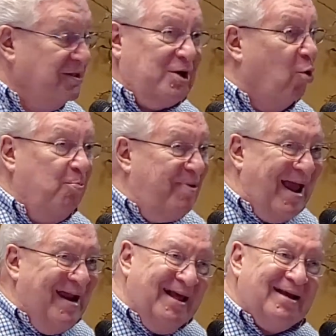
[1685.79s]
Don't
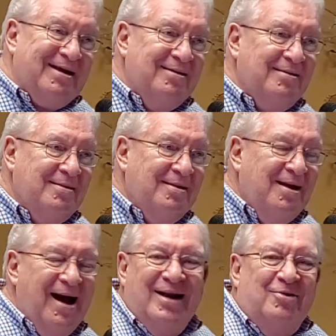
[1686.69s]
panic.
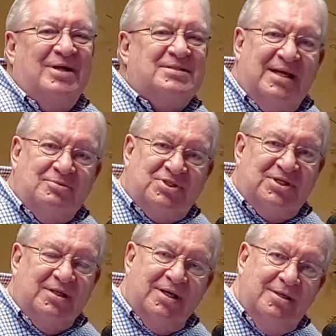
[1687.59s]
I know that sounds
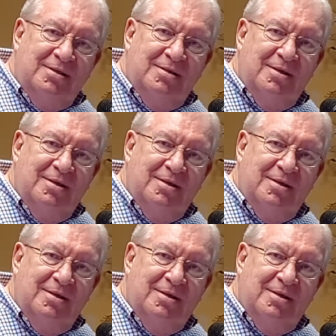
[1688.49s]
silly,